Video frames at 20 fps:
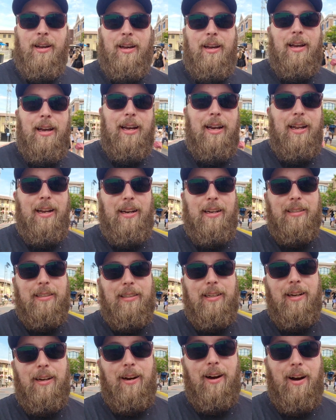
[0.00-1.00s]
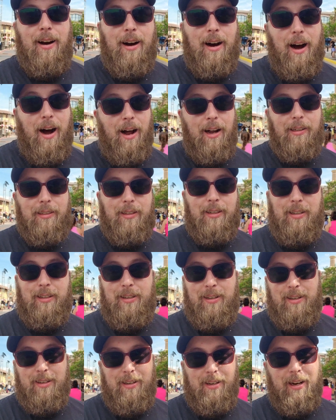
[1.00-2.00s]
and it is hot
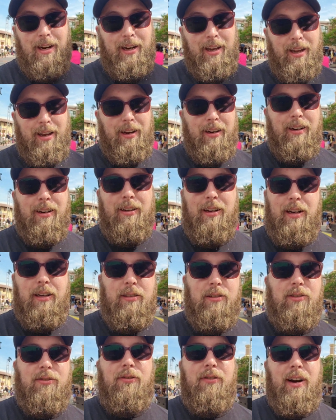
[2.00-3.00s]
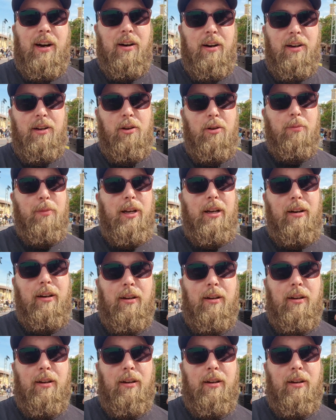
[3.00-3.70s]
again. It is very humid.